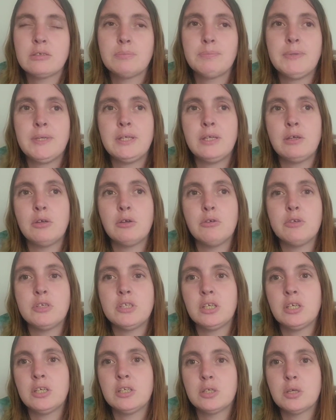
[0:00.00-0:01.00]
been encouraging
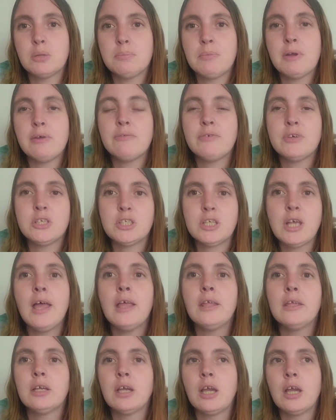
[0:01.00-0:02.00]
her to come out of her shell
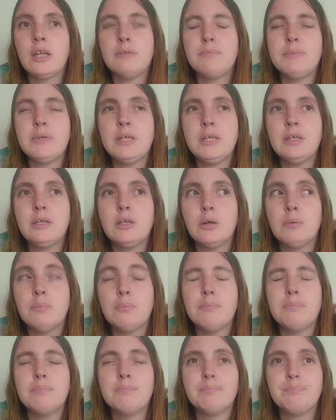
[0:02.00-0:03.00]
and kind of
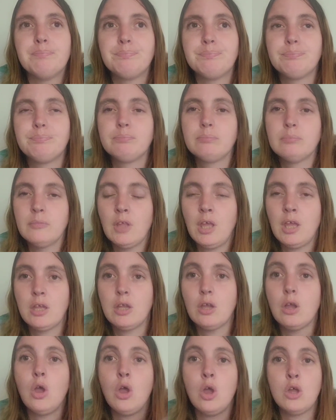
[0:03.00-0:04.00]
become like
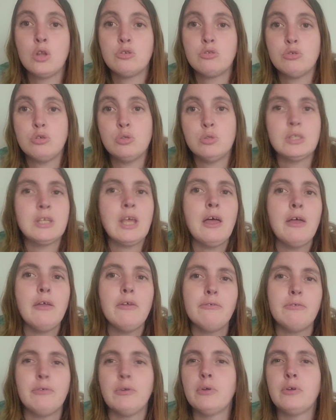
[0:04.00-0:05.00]
her true self
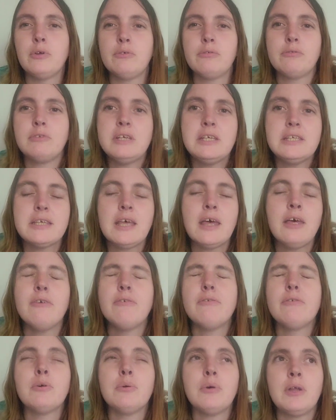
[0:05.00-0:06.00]
or her free self
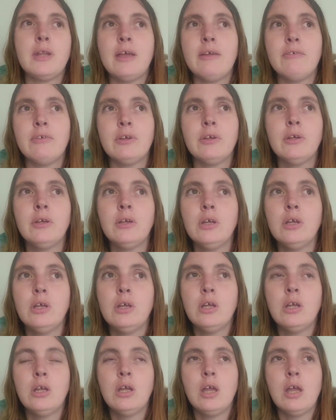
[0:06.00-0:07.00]
or whatever.
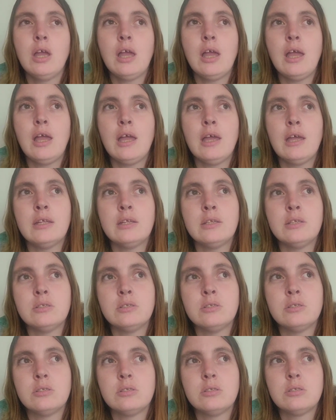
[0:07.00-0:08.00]

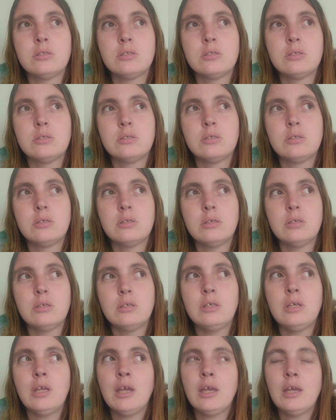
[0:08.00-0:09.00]
And
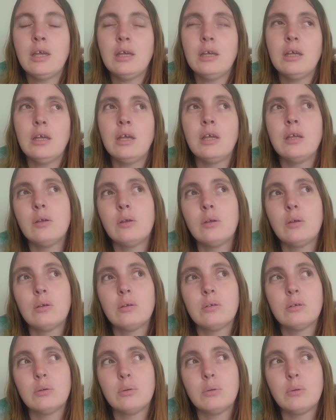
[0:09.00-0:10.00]
yeah, I
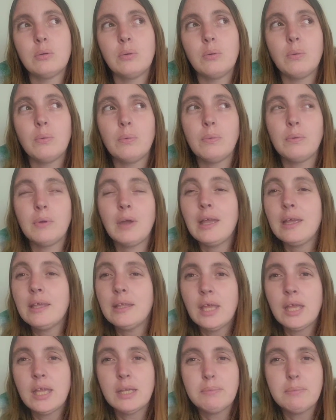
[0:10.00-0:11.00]
quite
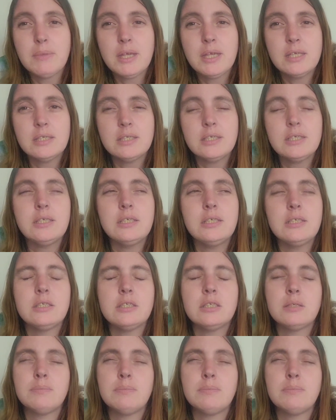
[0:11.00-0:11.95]
like Maisie. She's